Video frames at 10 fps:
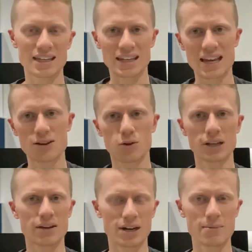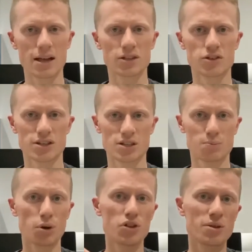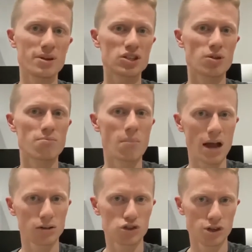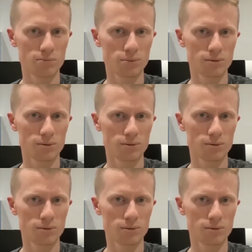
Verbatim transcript: get all their email addresses, put them into MailChimp,